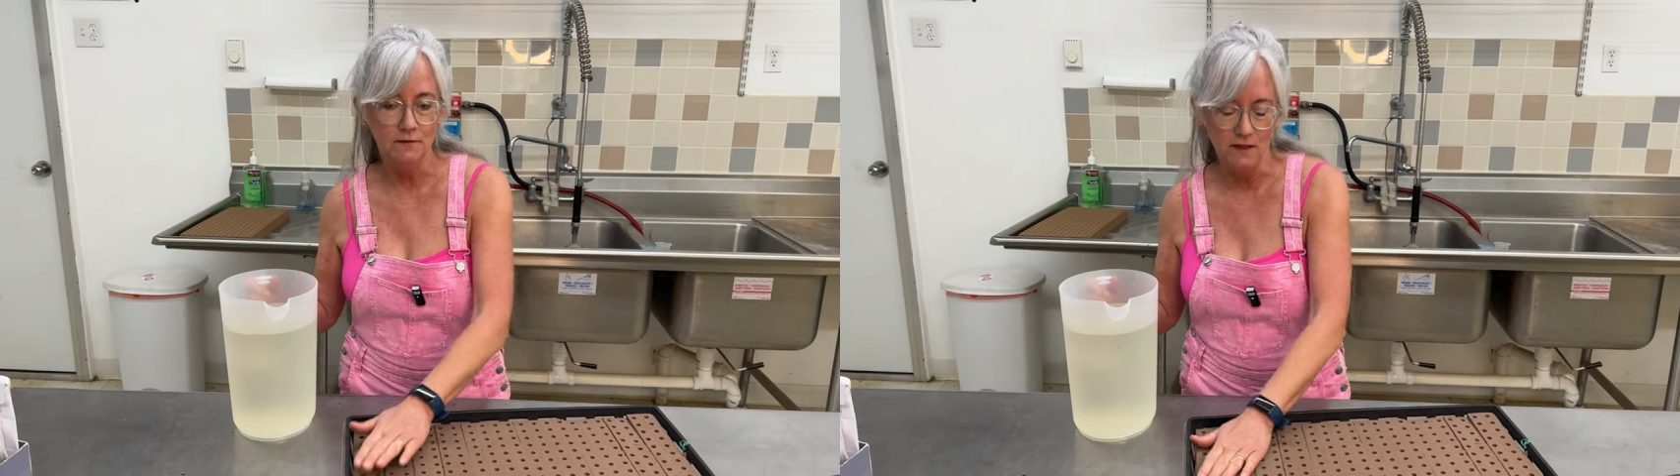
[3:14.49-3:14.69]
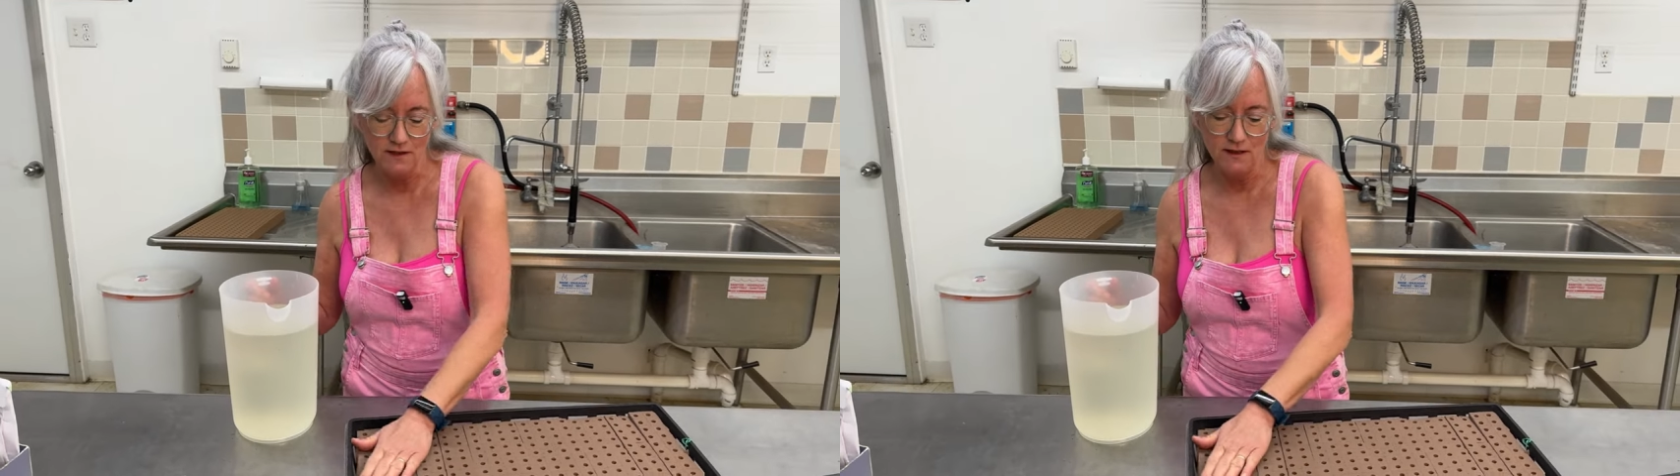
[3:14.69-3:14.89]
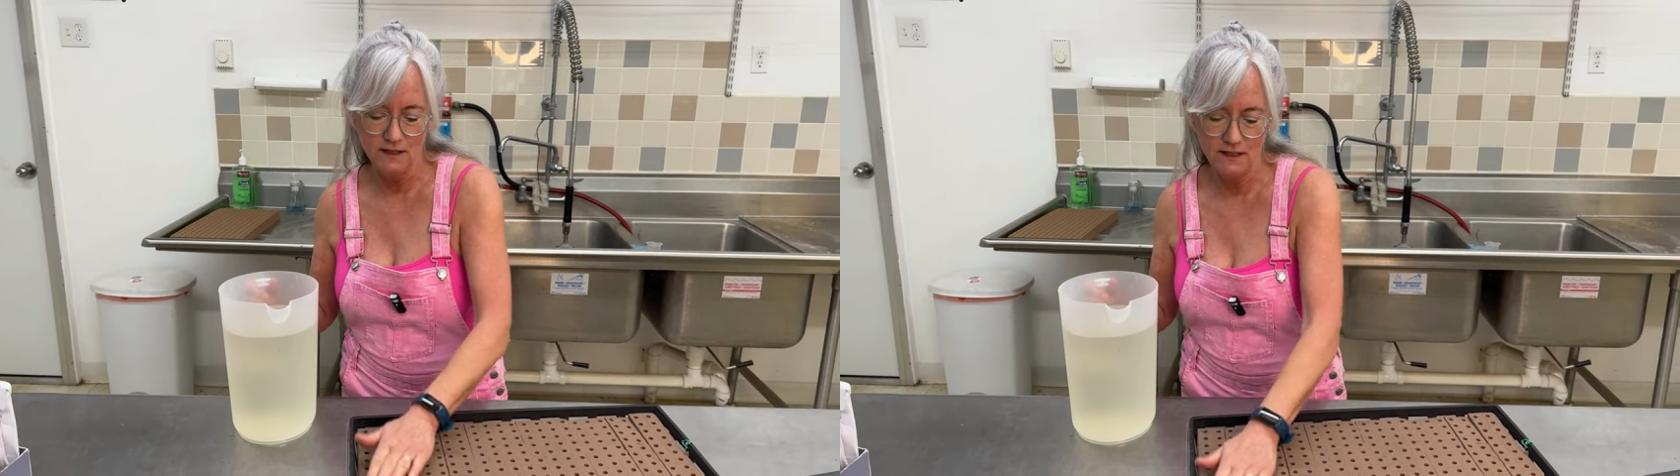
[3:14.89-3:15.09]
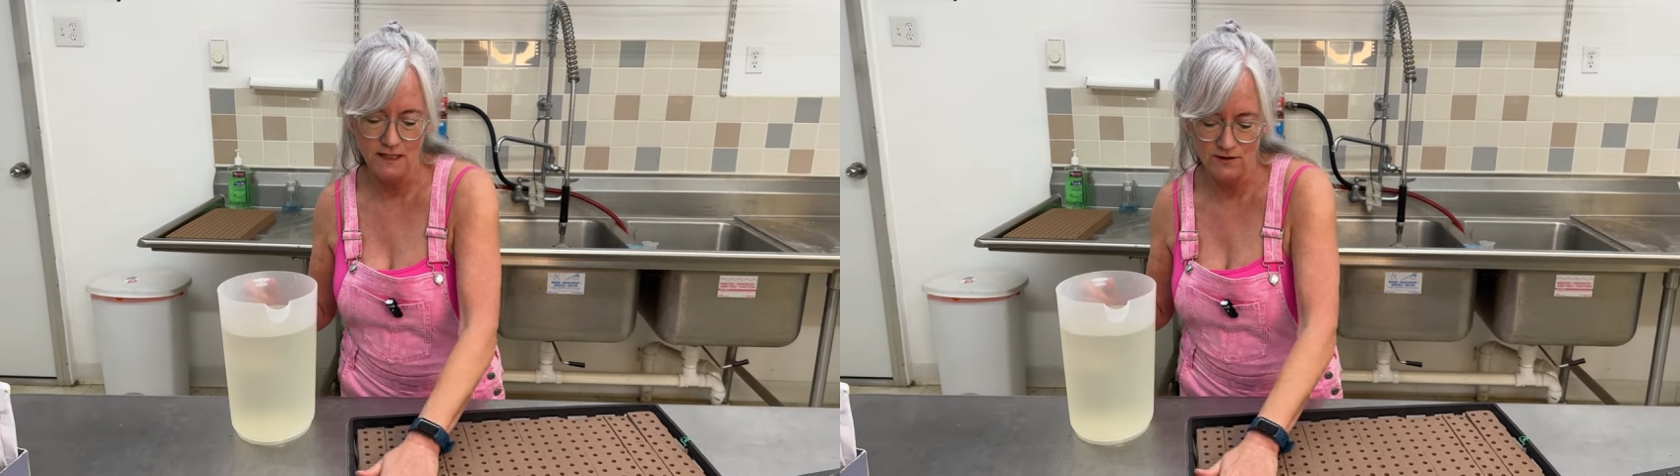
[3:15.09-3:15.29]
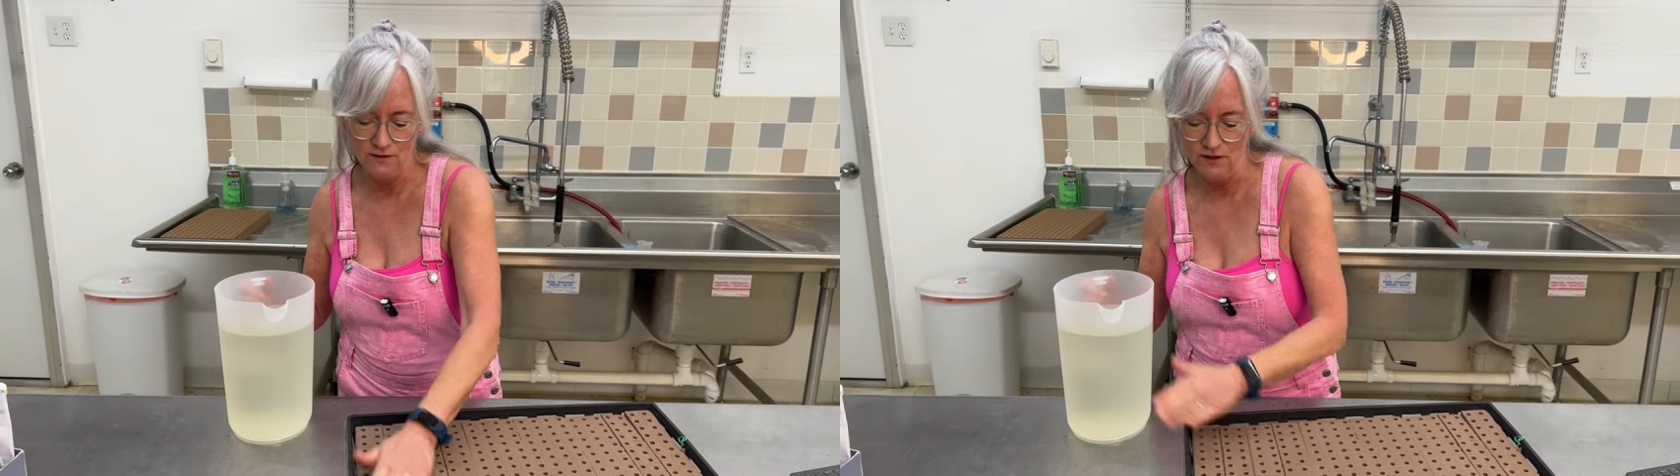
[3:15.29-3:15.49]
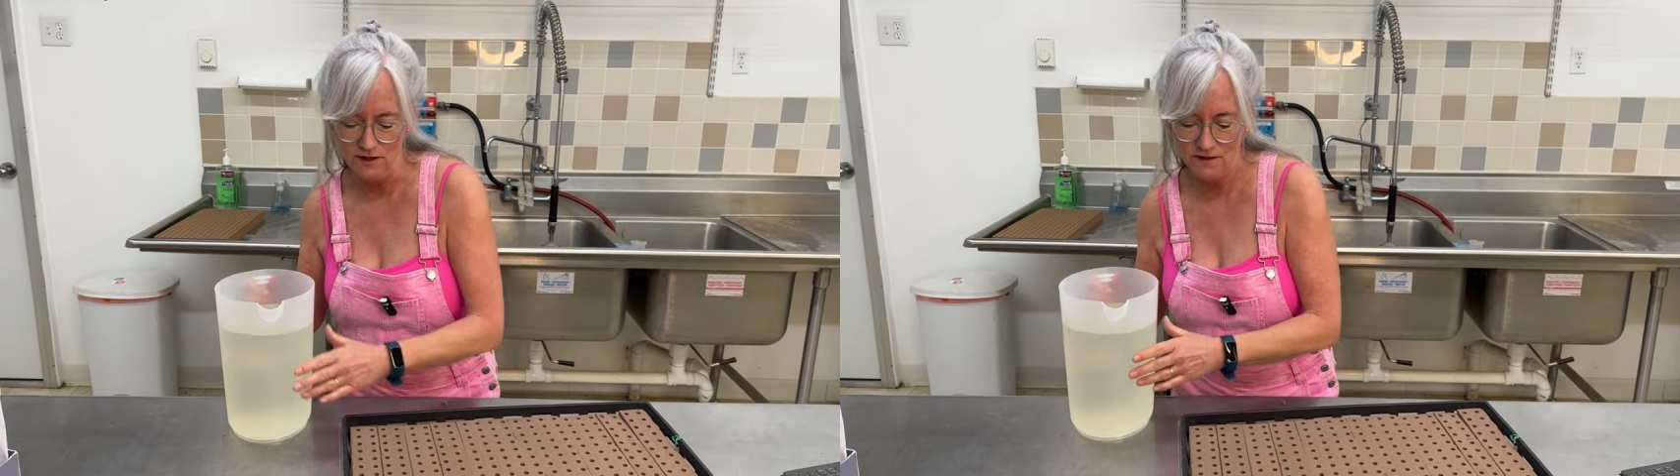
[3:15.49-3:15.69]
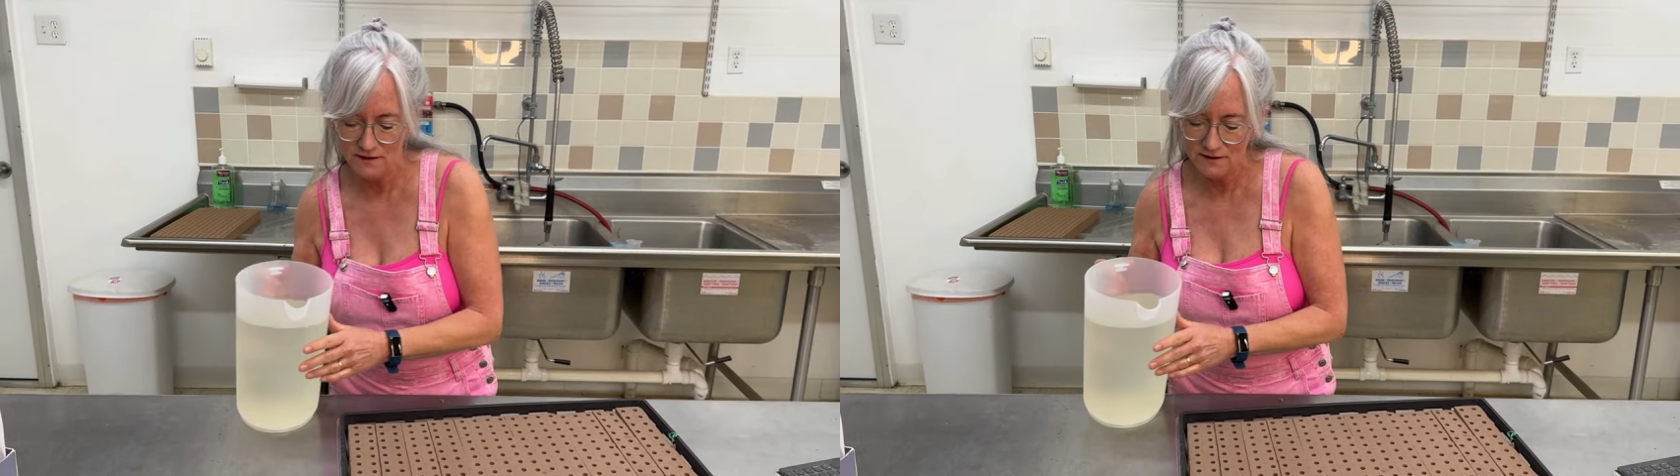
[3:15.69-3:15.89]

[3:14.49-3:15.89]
uh, young seeds need.